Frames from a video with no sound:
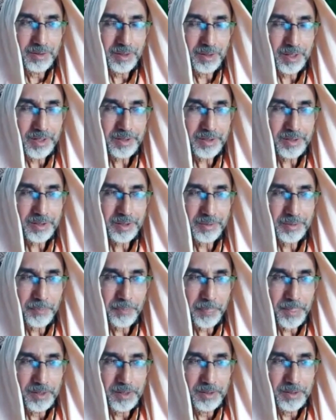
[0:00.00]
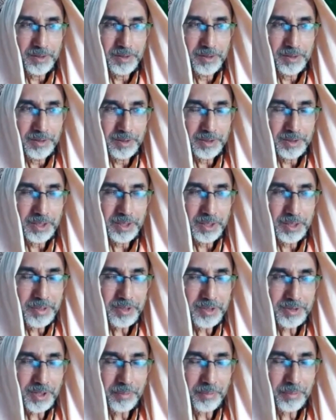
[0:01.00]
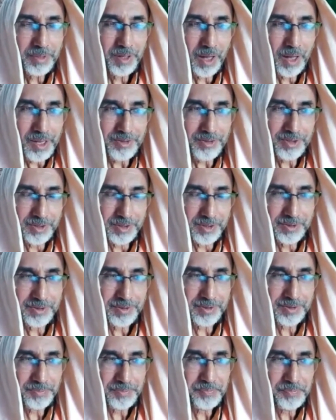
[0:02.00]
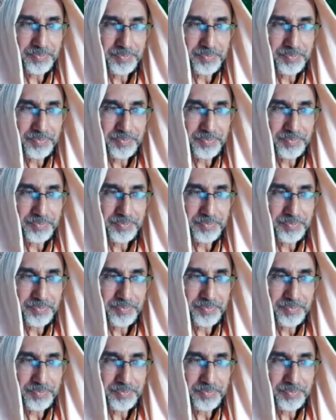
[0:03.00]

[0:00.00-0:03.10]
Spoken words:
like giving some license